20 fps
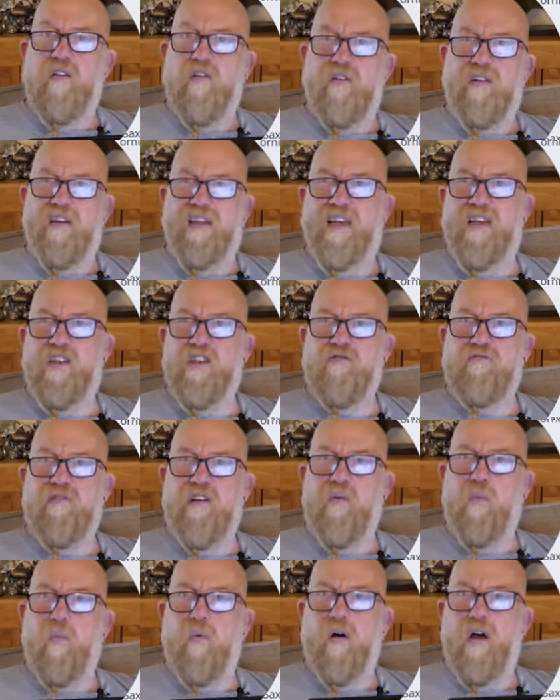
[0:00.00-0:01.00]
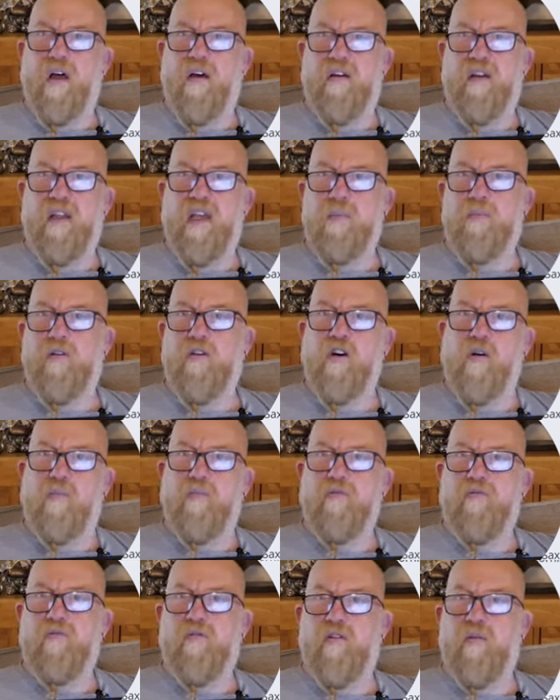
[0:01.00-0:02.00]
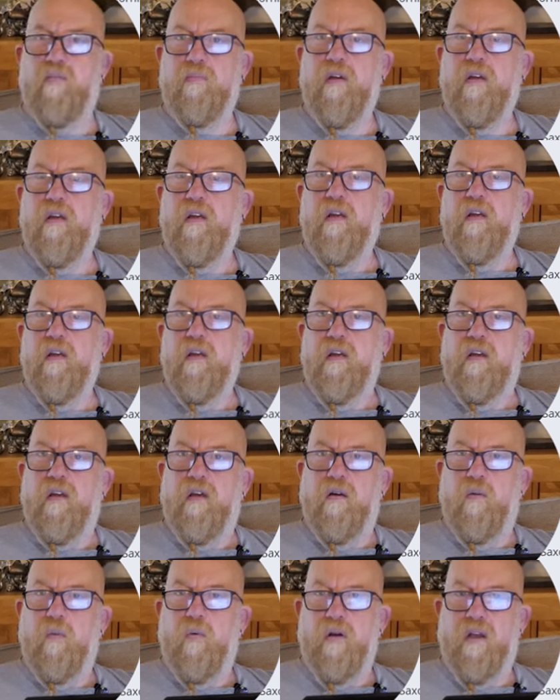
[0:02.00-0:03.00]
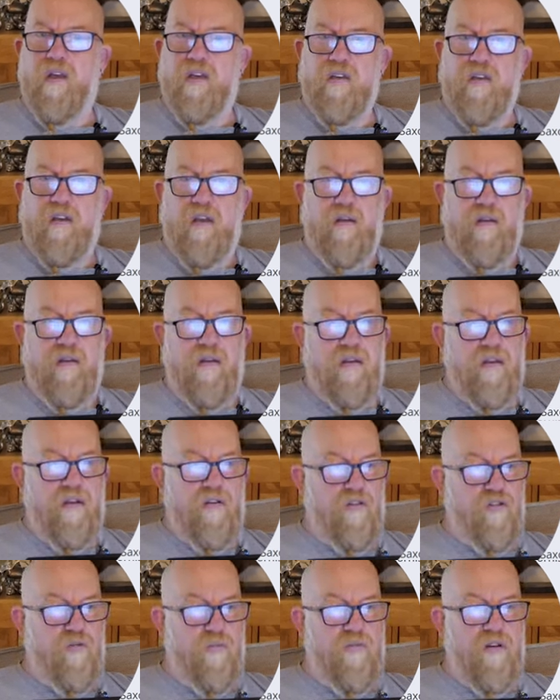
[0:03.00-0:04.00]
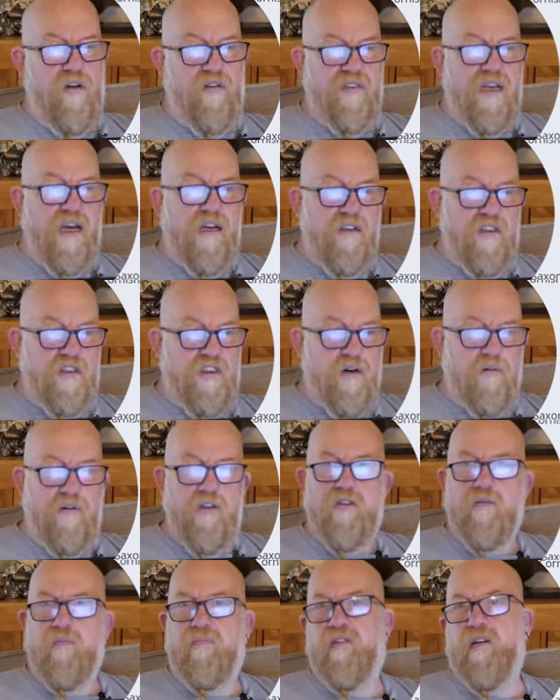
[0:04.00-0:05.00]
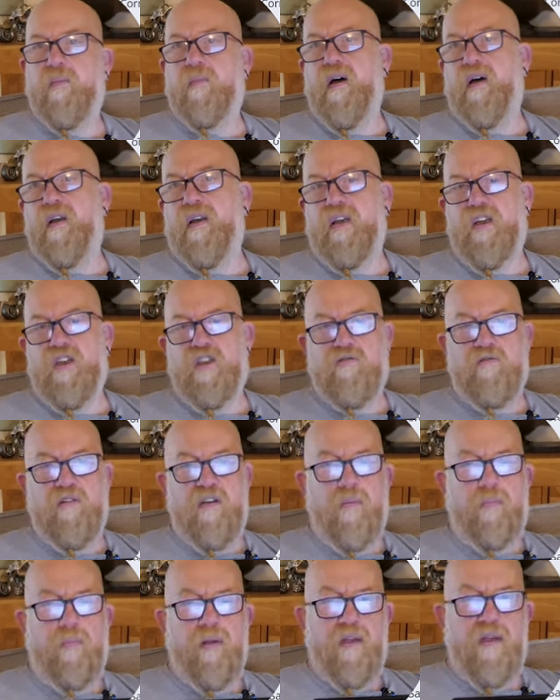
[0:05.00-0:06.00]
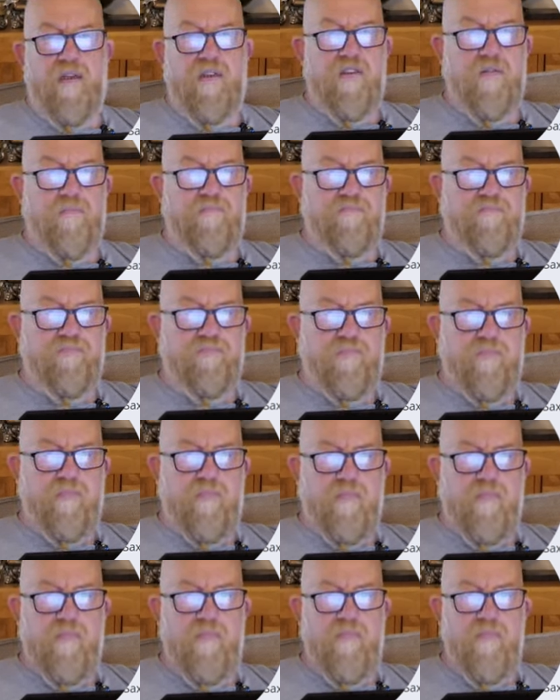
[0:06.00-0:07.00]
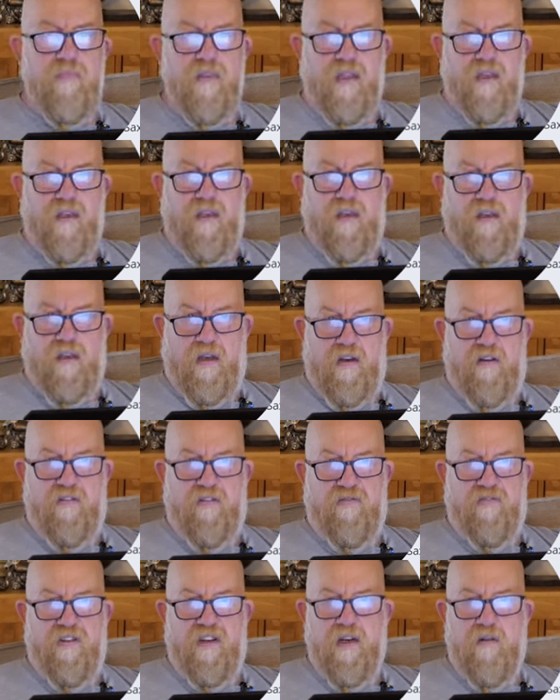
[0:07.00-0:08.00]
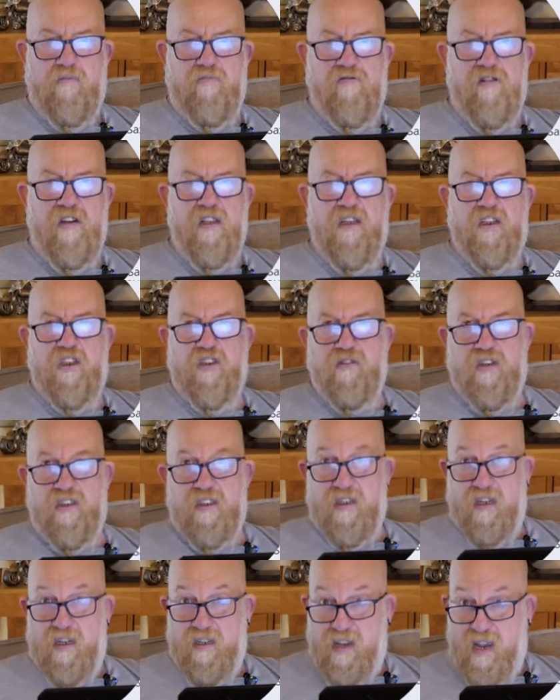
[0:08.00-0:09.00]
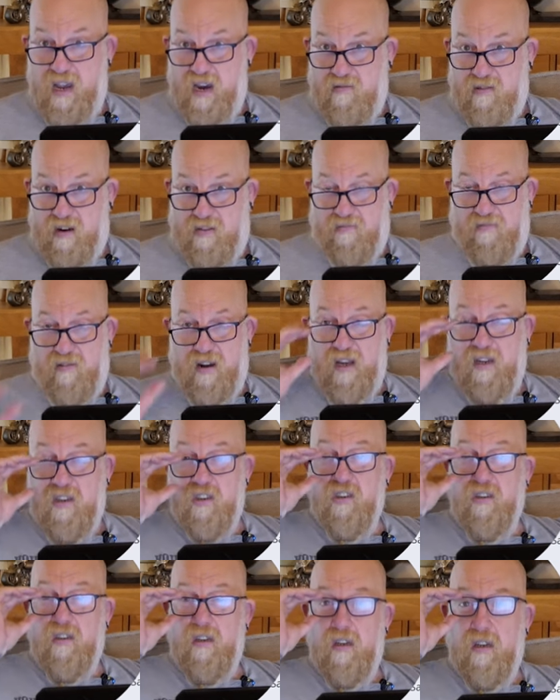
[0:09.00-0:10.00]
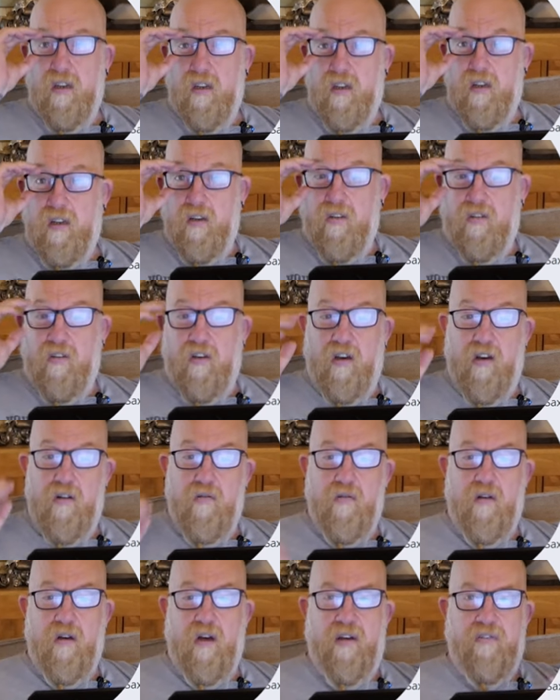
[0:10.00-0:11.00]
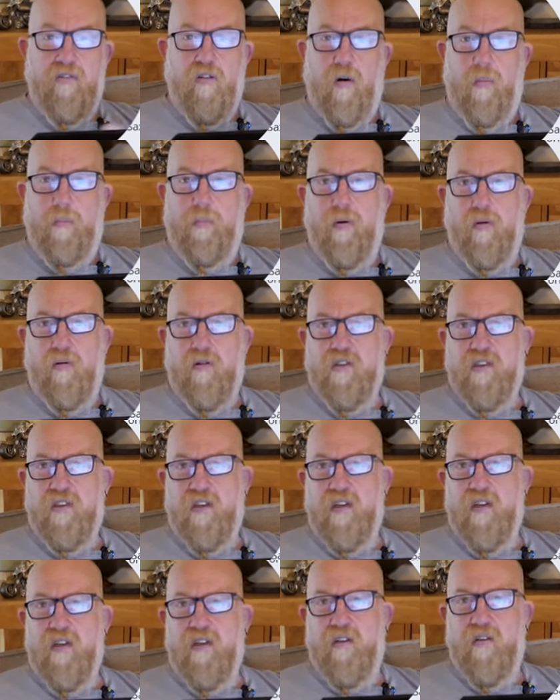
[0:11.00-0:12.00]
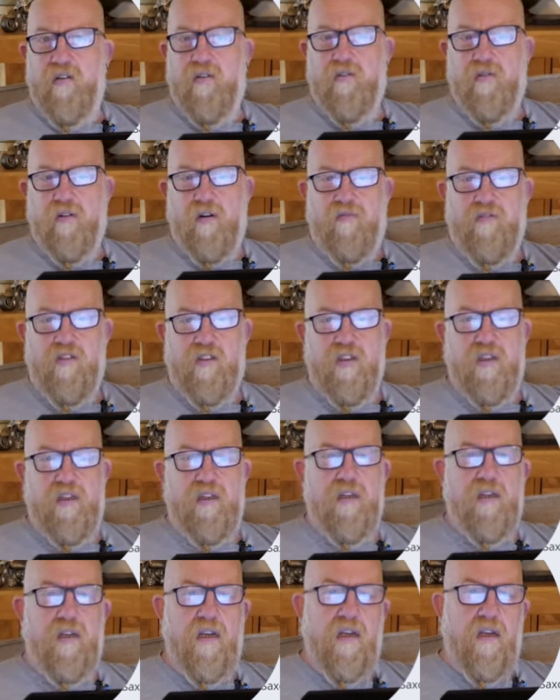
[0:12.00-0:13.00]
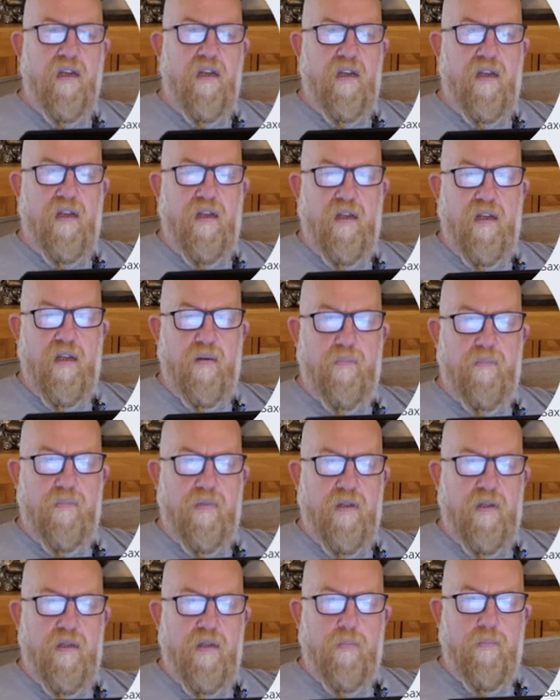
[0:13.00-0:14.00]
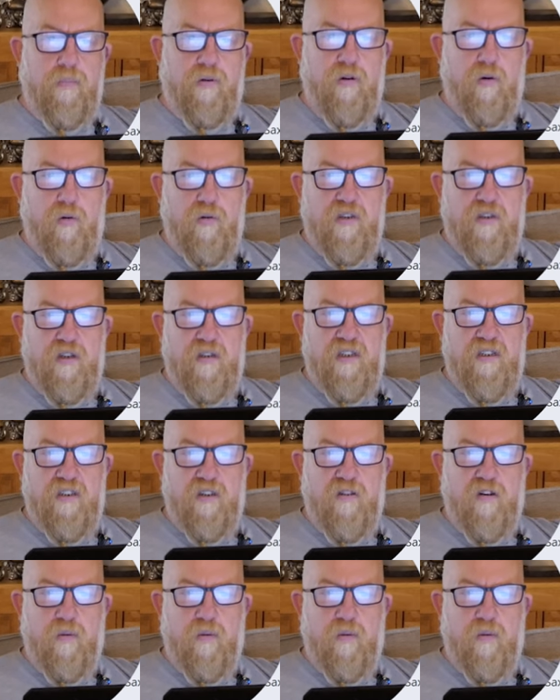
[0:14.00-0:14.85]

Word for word: you can look at the history, where our name comes from, uh, what it, you know, and, and sometimes that can tell you something about the history of the place. Another thing I'm really interested in is aircraft wrecks. So I've got books that I use, obviously. Um, but also, there's a